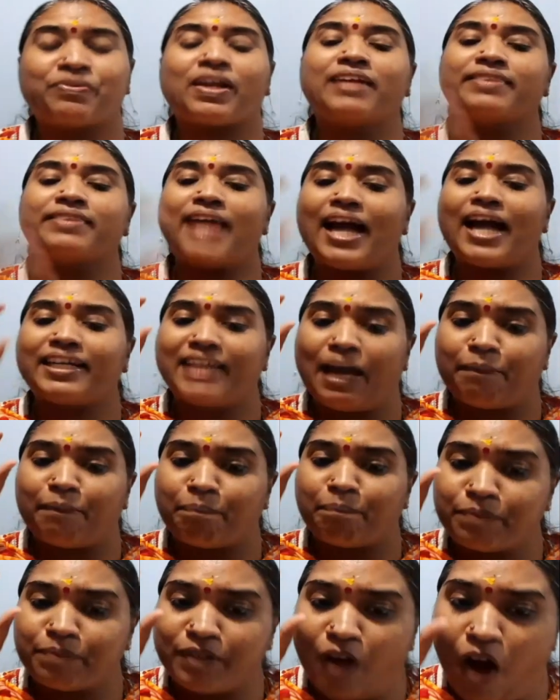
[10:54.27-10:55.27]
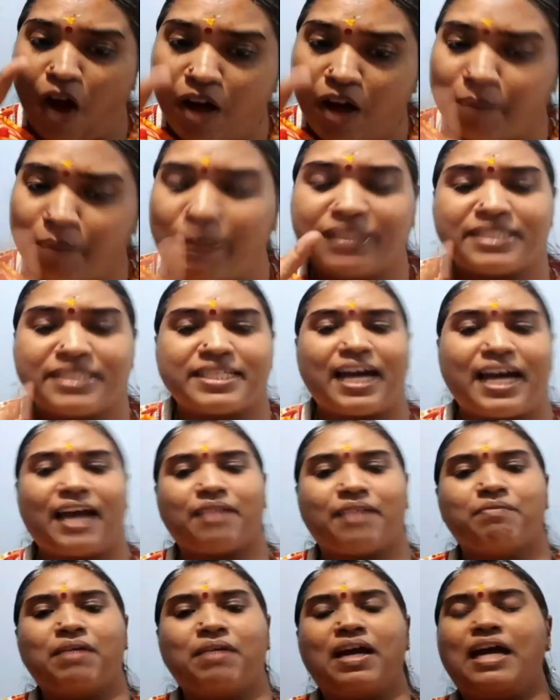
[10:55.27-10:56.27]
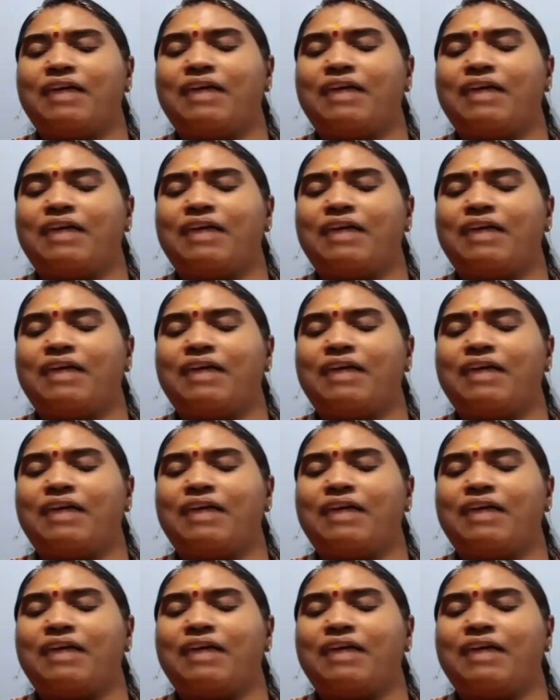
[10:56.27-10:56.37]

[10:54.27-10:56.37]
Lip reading: In that abnormal time,